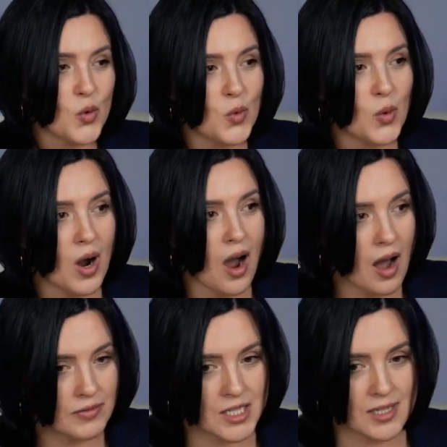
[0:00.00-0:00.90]
who,
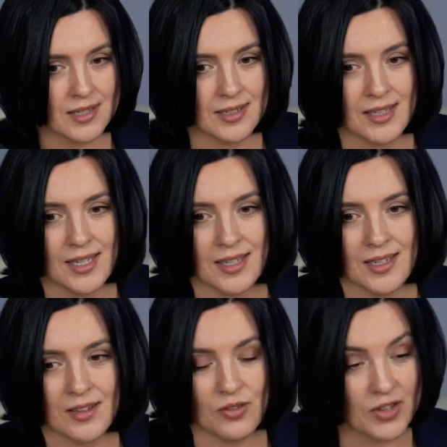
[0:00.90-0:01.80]
after
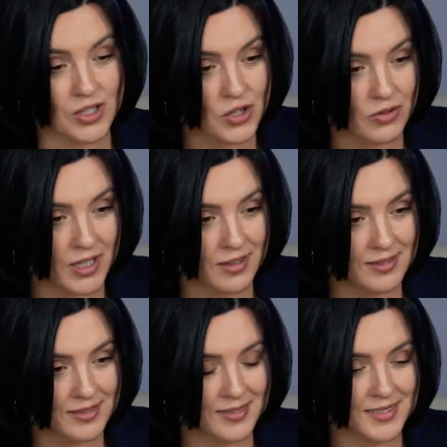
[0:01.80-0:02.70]
the victory,
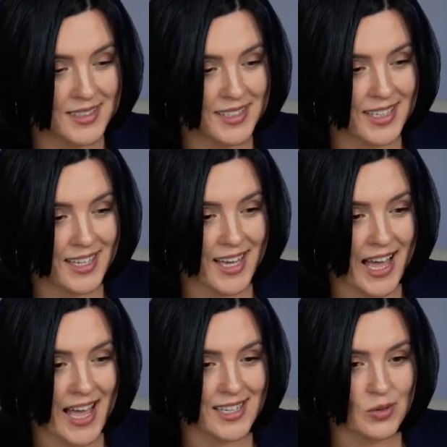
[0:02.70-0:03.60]

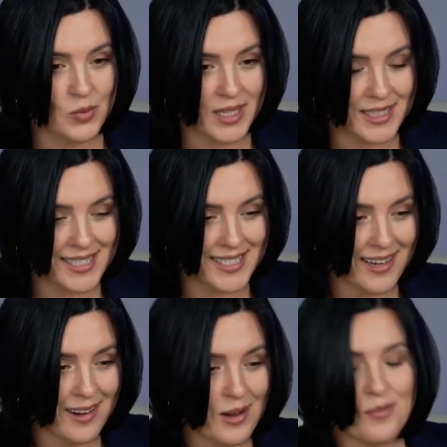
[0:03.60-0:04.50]
and when it's
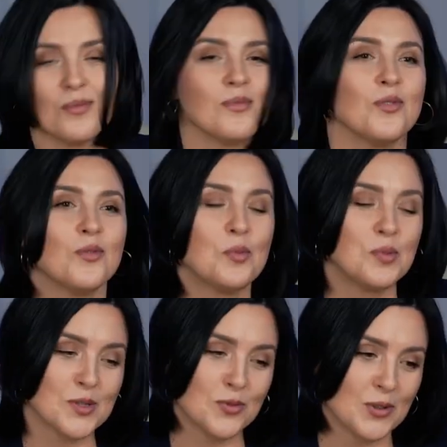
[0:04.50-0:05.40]
time for
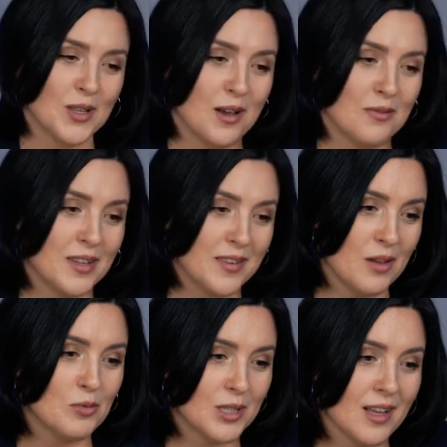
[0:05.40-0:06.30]
peaceful life, and
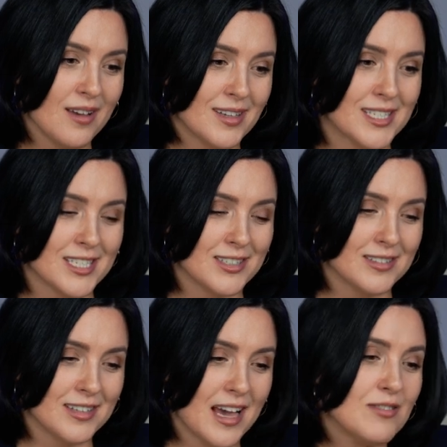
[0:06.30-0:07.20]
they would like
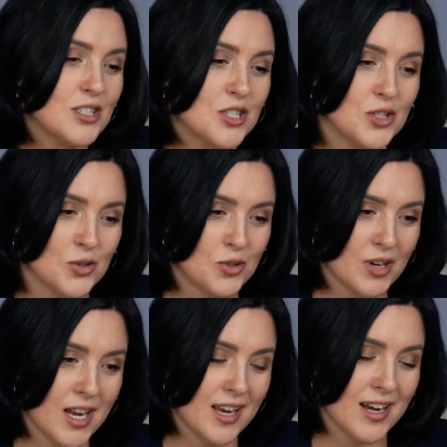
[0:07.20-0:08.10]
to have it in
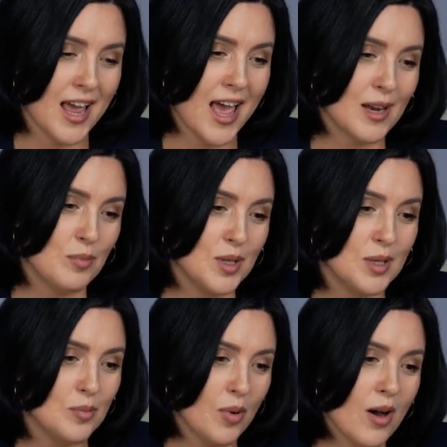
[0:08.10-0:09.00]
Ukraine and
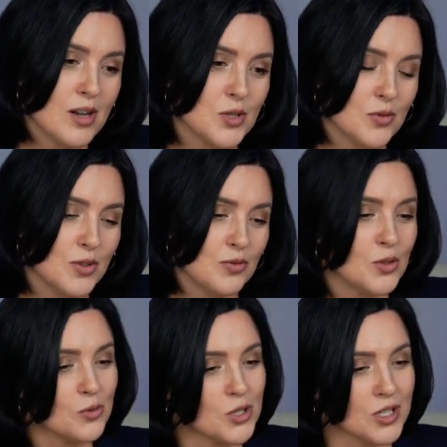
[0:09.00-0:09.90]
being part of the
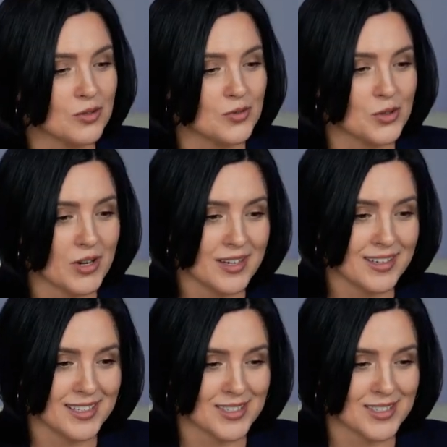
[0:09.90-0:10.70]
future of Ukrainian